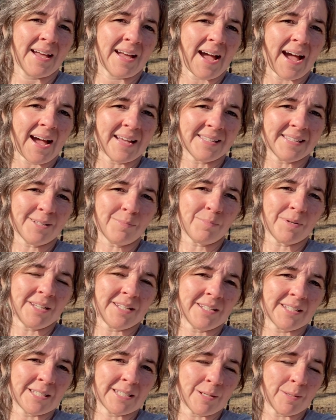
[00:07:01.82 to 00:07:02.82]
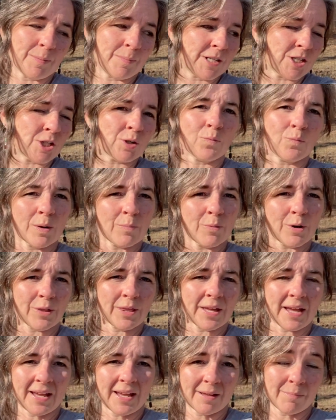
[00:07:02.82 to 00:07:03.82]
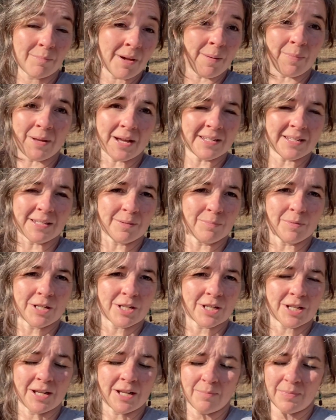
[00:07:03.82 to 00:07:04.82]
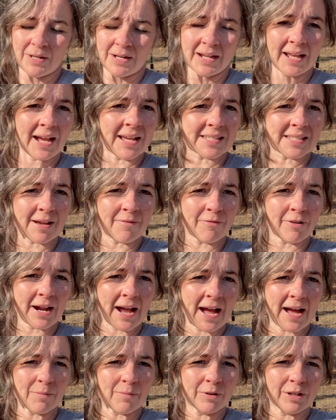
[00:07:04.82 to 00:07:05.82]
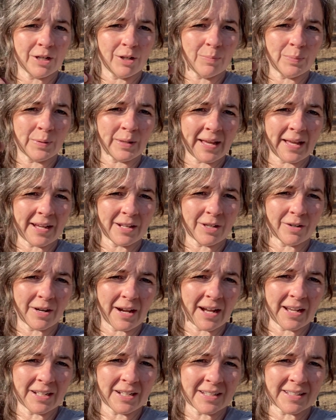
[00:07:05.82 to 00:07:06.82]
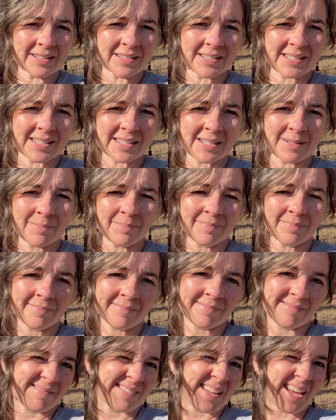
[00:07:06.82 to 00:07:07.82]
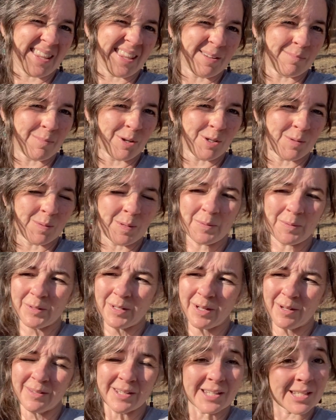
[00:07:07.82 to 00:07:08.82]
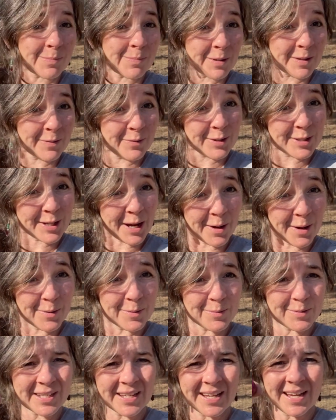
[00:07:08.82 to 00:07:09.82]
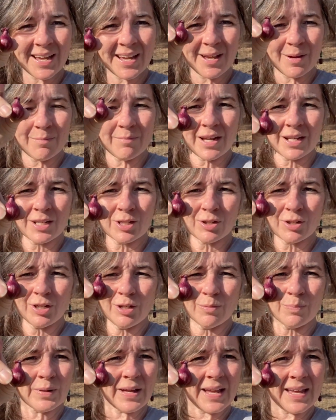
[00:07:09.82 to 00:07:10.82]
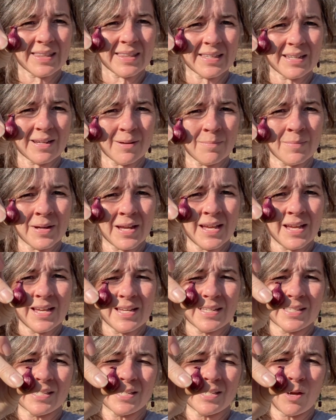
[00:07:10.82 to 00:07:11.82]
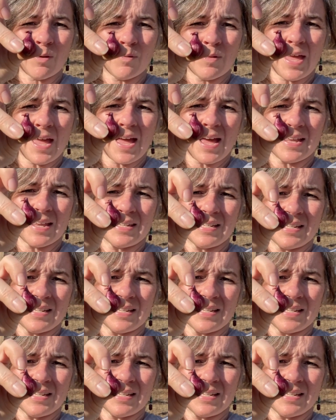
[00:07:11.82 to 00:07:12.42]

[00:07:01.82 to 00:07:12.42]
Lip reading: I did mean to mention one more thing, and maybe I did mention it, but in case I forgot, when you plant your onions, I think most people know this, but if you don't, make sure you plant them so that